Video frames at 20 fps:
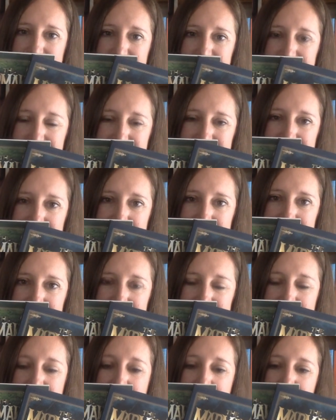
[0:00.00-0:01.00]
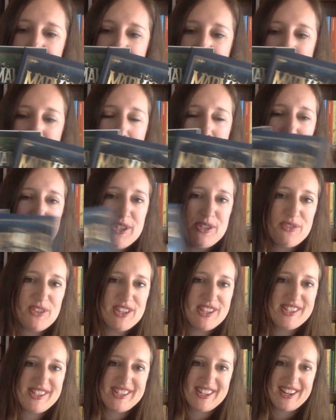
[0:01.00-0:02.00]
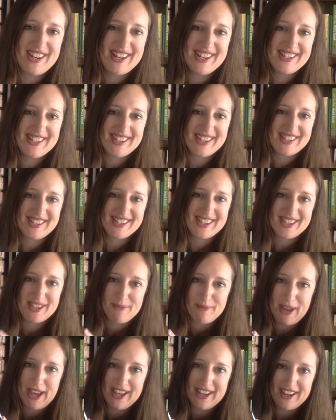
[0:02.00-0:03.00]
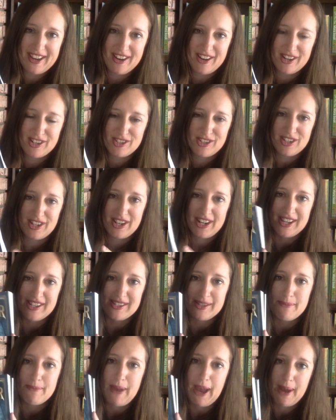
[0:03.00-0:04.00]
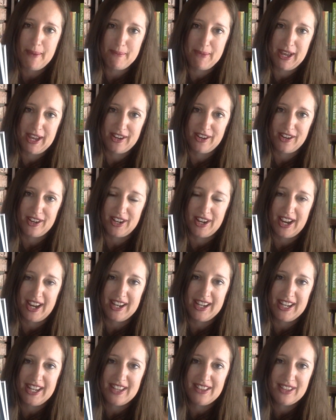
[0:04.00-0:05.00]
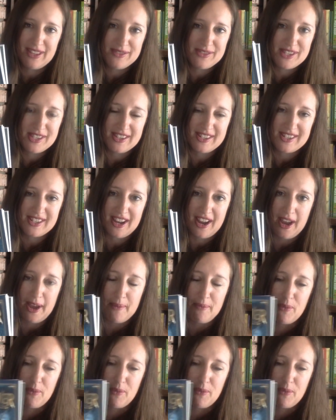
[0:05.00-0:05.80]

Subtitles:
this series. The premise for this series is that the main character is a map maker, and he lives in the time